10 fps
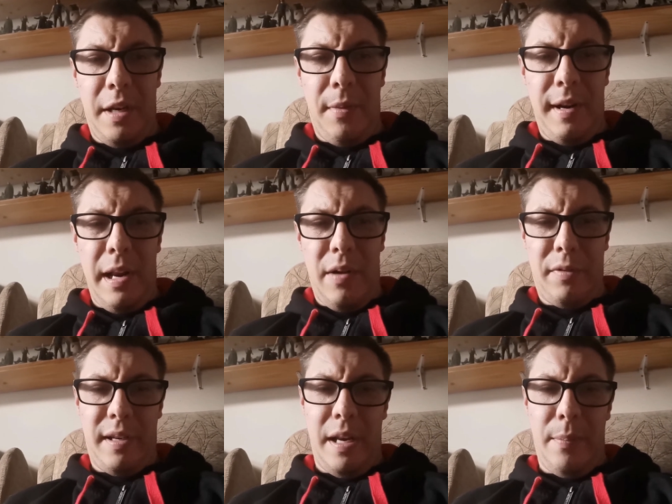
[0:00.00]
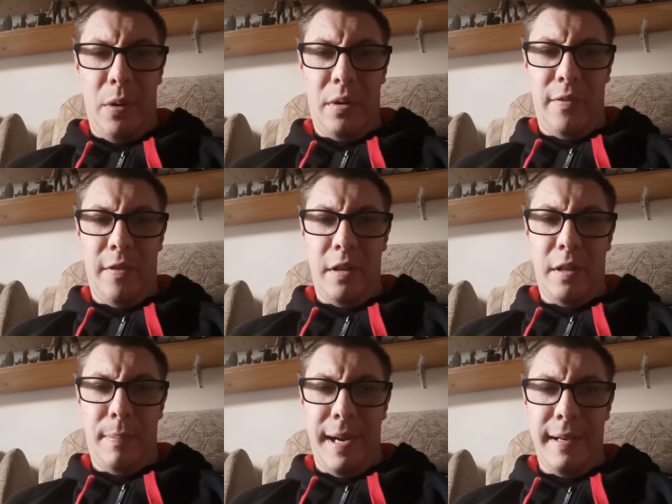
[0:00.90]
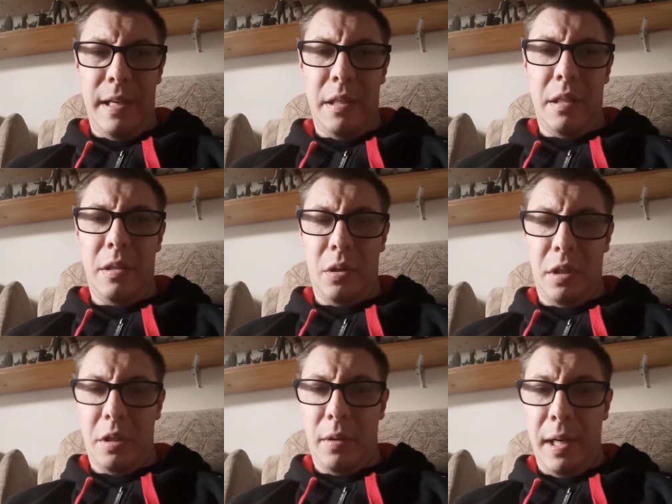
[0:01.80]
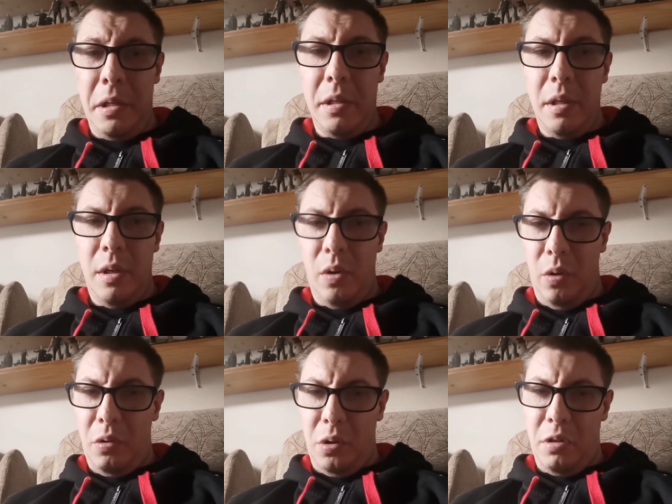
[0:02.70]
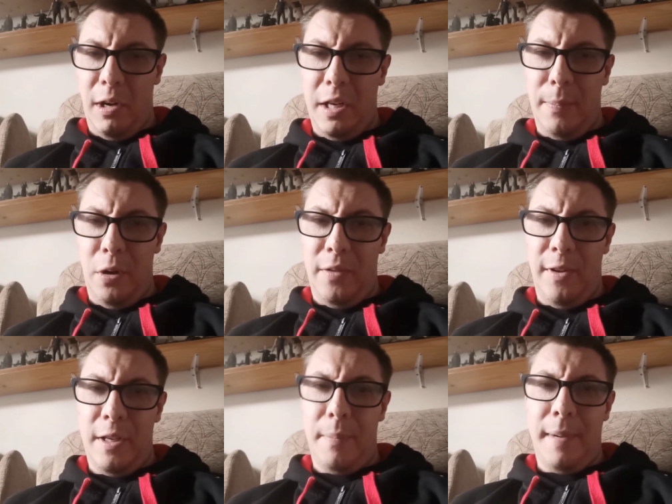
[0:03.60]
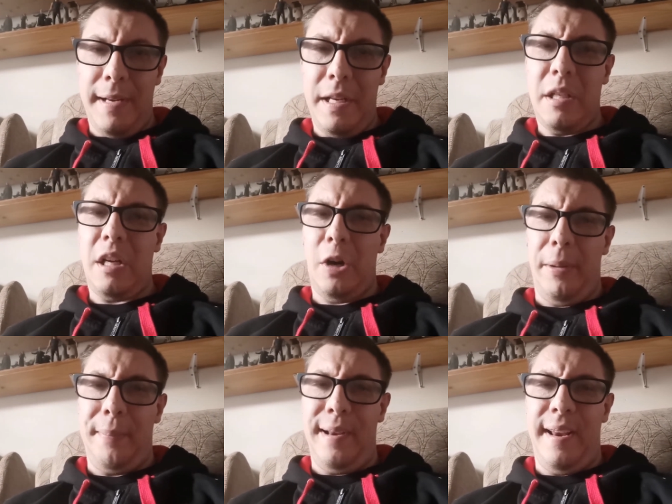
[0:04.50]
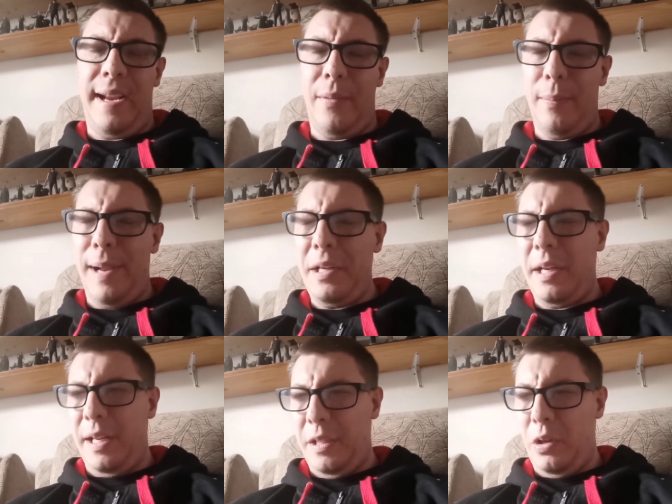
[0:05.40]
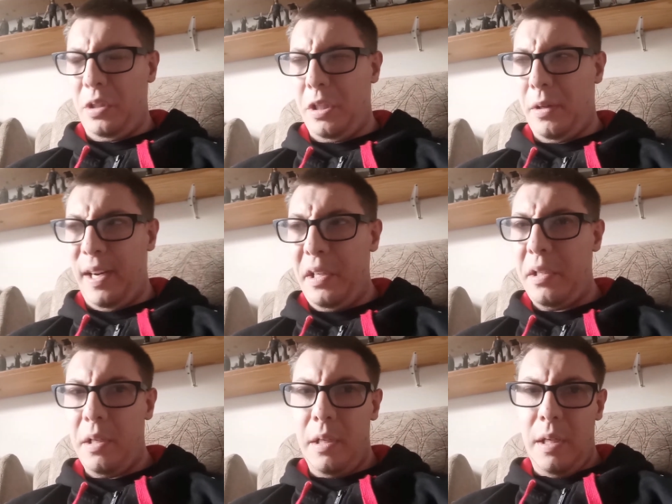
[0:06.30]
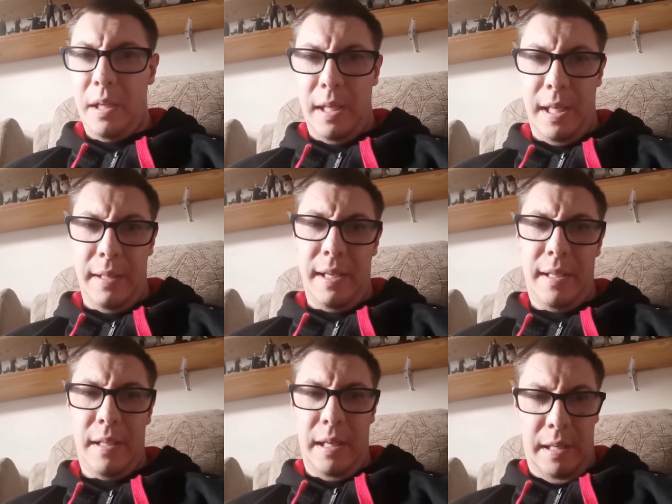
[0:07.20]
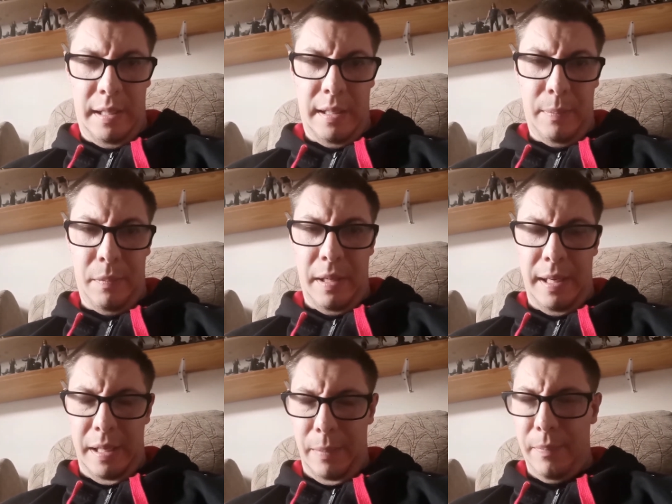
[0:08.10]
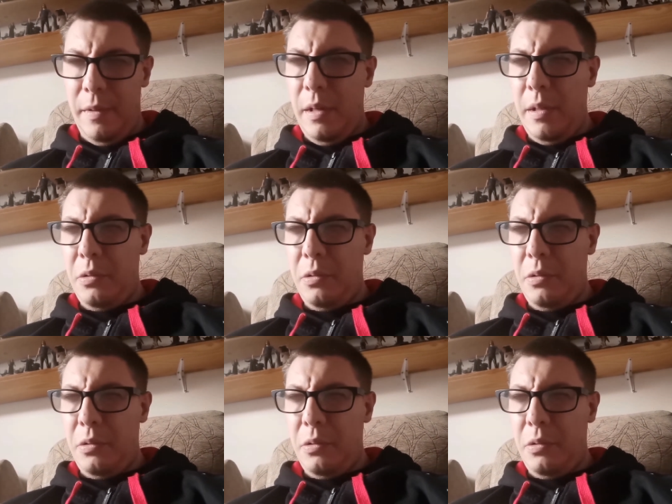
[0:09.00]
the cinema then, after seeing the Multiverse of Madness, Doctor Strange, or Doctor Strange, the Multiverse of Madness, starring Benedict Cumberbatch as Doctor Strange. Uh, this is um,